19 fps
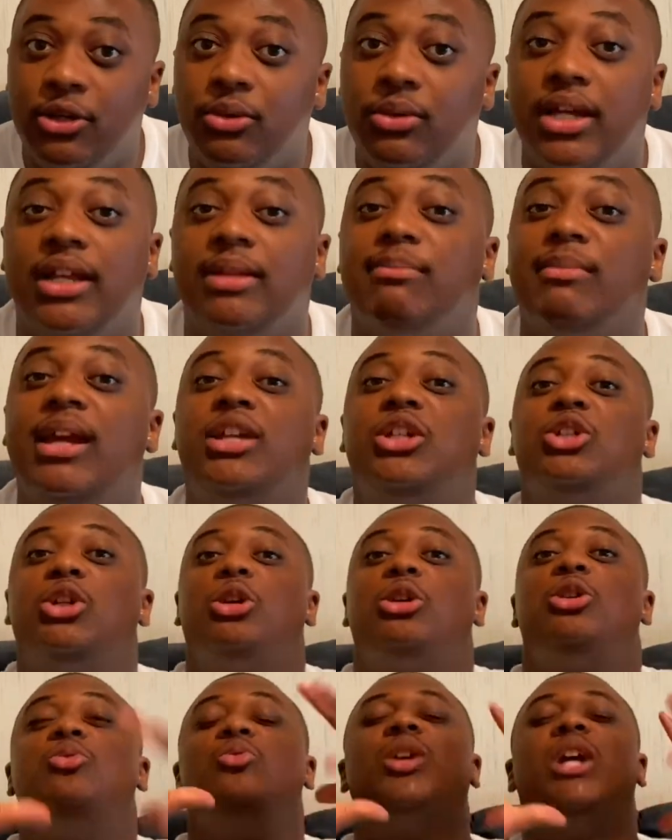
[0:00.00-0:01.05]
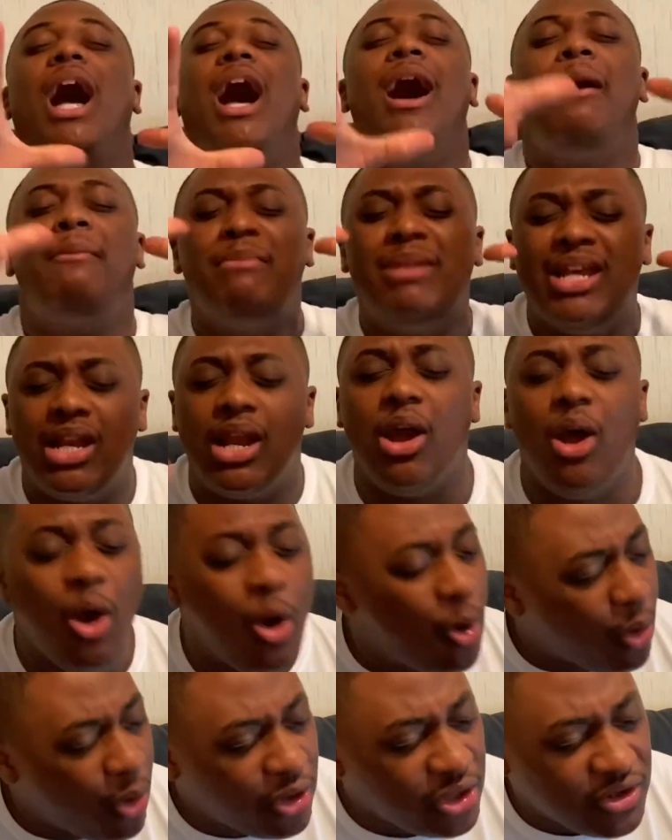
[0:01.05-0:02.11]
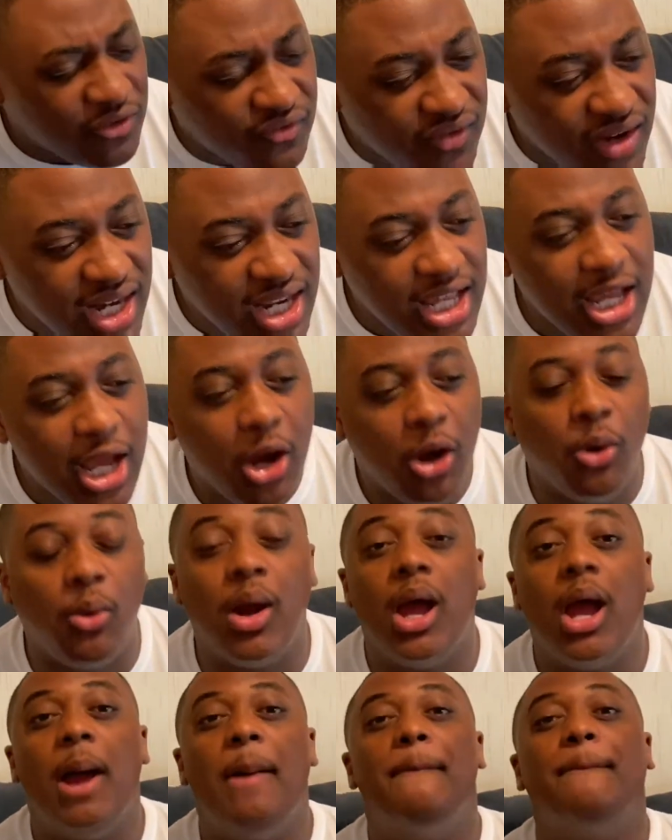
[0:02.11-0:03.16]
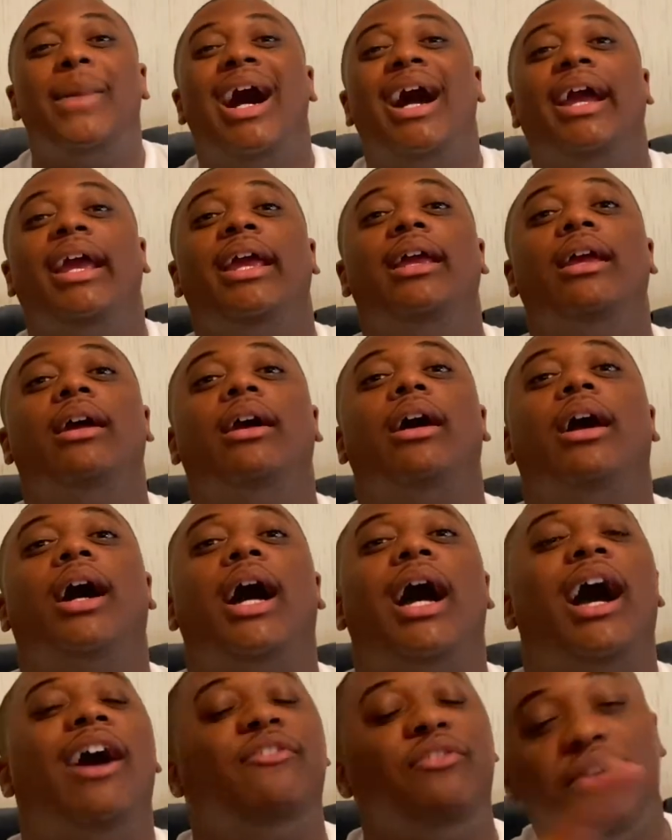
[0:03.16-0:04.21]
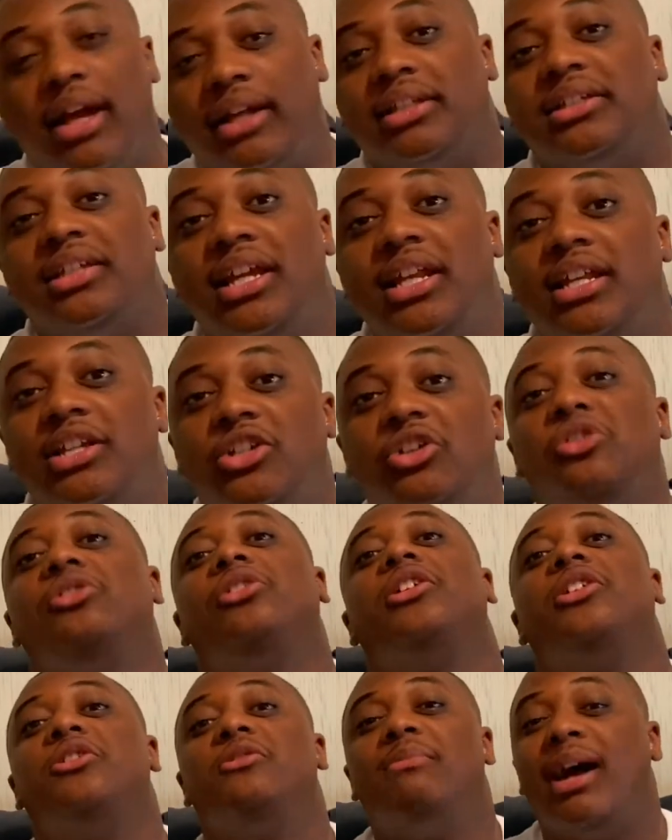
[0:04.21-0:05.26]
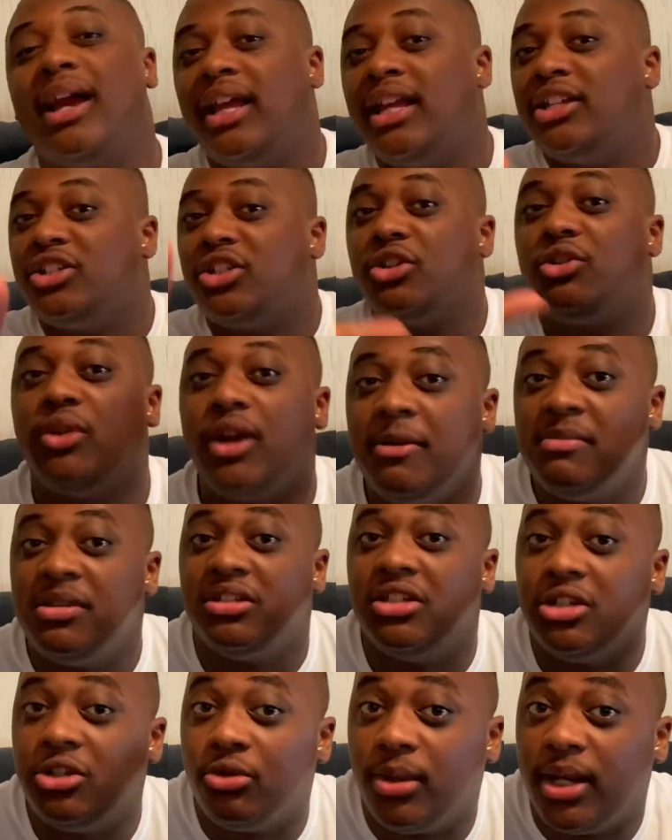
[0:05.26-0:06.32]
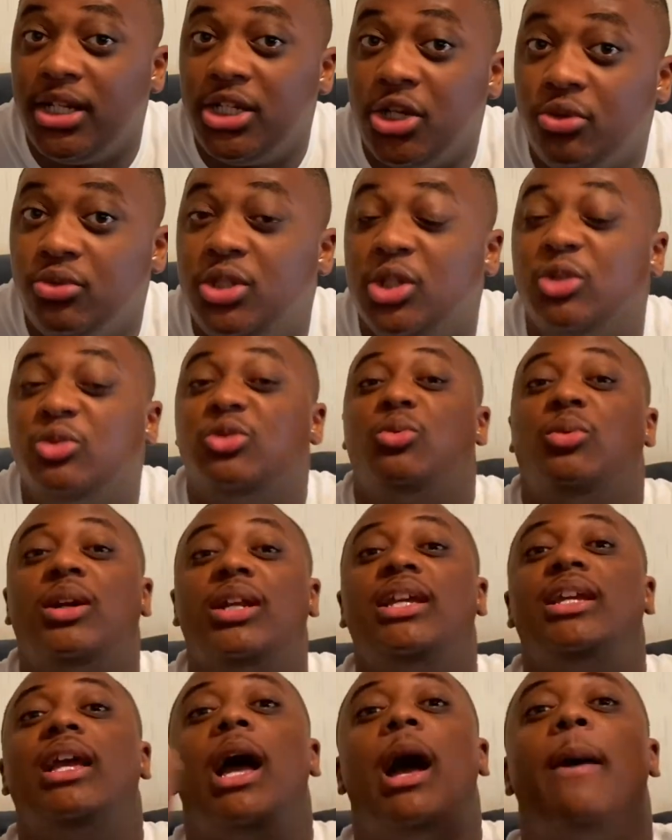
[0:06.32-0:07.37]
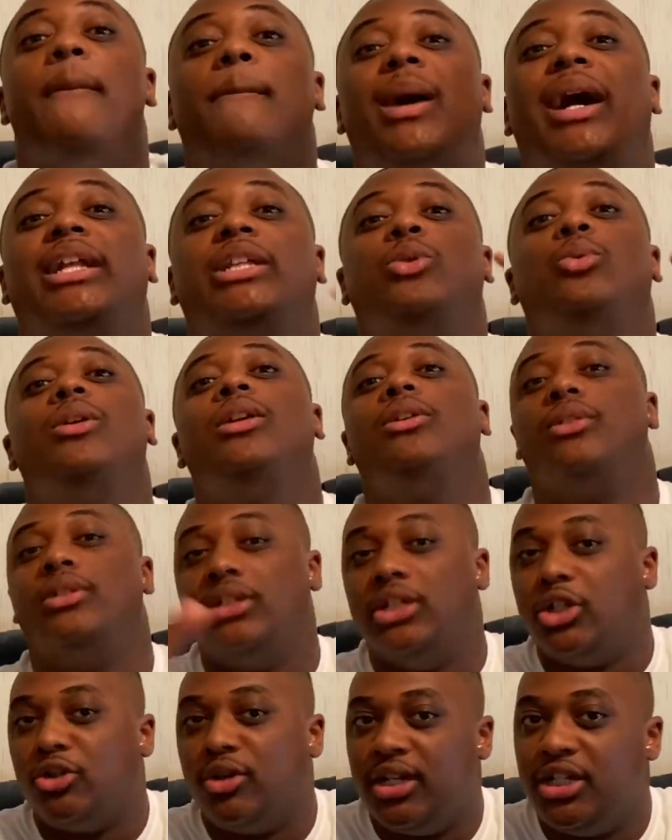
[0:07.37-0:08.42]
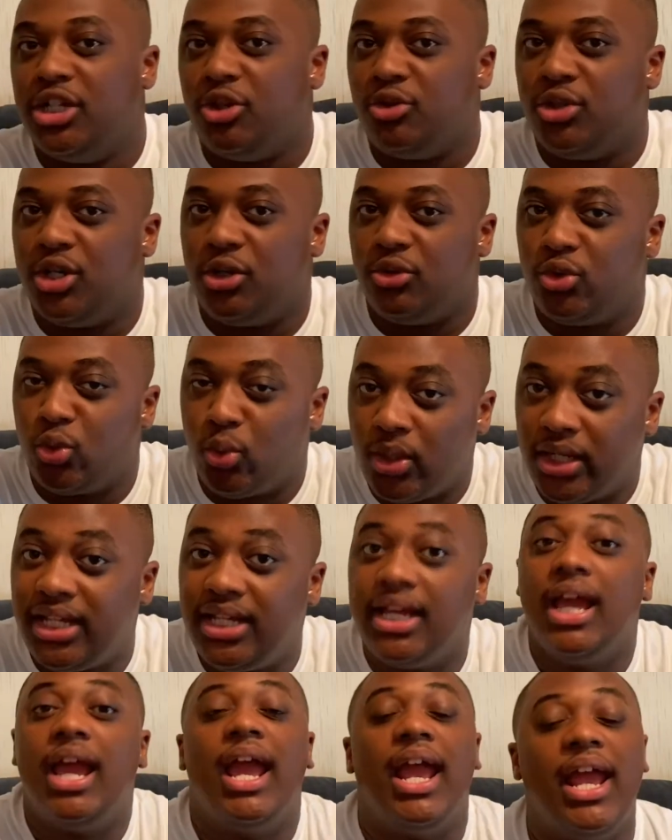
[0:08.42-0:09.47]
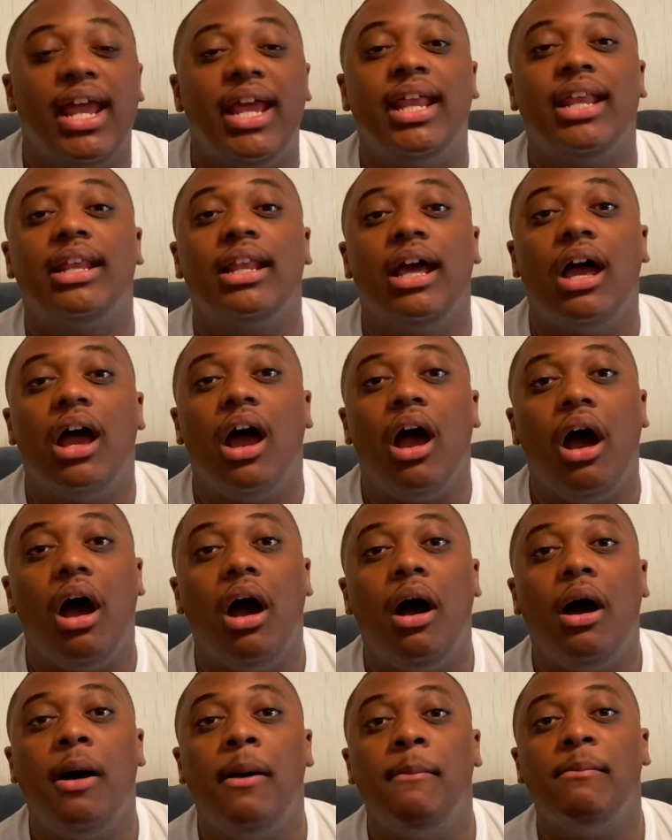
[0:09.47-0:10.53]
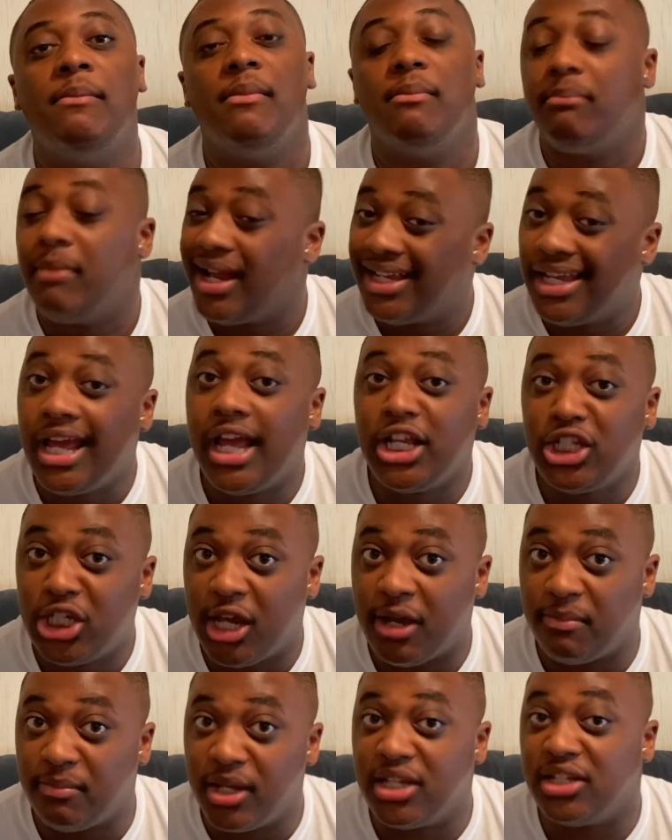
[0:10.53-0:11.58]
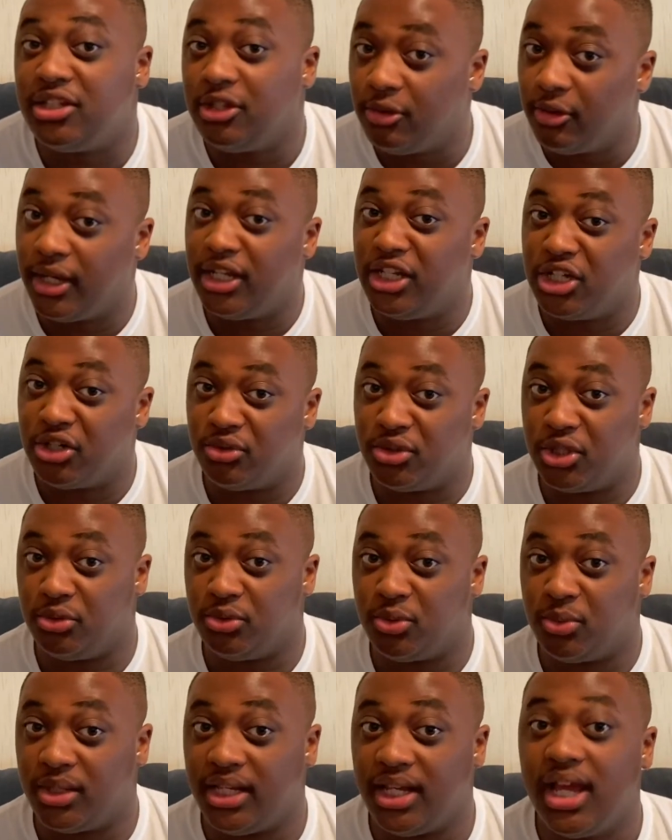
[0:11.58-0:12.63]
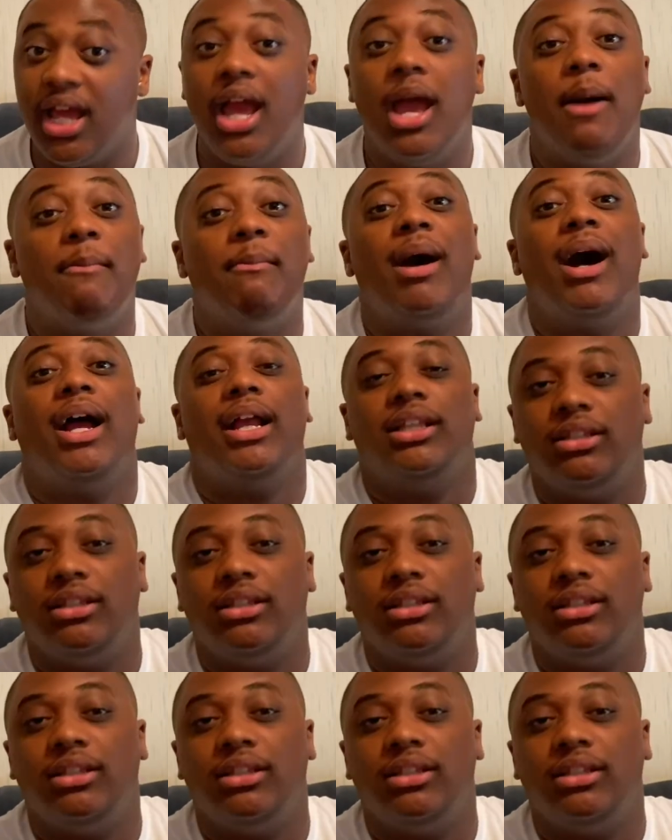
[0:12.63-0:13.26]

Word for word: and make sure you comment on the video. My I forgot to say this earlier. My Instagram is the Great Jojo 20. My Twitter is the Great Jojo 20, and um, my Cash App is the Great Jojo 20. My